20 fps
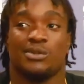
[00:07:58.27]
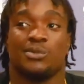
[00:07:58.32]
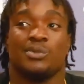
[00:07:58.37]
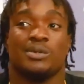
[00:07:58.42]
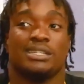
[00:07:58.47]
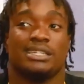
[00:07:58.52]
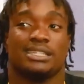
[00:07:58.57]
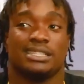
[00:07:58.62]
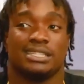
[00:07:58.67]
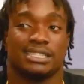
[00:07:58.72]

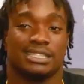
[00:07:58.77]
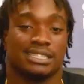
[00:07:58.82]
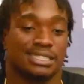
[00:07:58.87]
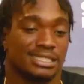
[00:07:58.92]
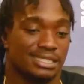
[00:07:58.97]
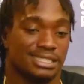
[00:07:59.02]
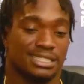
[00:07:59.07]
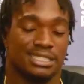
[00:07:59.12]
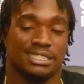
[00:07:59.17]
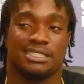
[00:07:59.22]

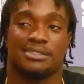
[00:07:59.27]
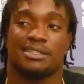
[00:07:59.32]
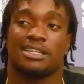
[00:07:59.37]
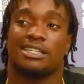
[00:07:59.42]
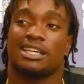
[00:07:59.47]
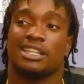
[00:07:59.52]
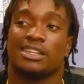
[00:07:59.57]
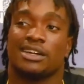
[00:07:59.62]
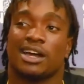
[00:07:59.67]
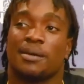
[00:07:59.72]
this is just
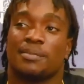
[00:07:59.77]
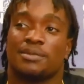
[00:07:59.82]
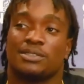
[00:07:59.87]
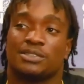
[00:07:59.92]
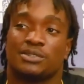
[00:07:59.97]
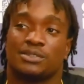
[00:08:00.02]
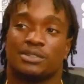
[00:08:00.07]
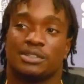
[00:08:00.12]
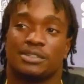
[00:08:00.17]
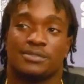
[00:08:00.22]
another
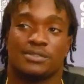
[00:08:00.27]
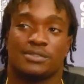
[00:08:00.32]
opportunity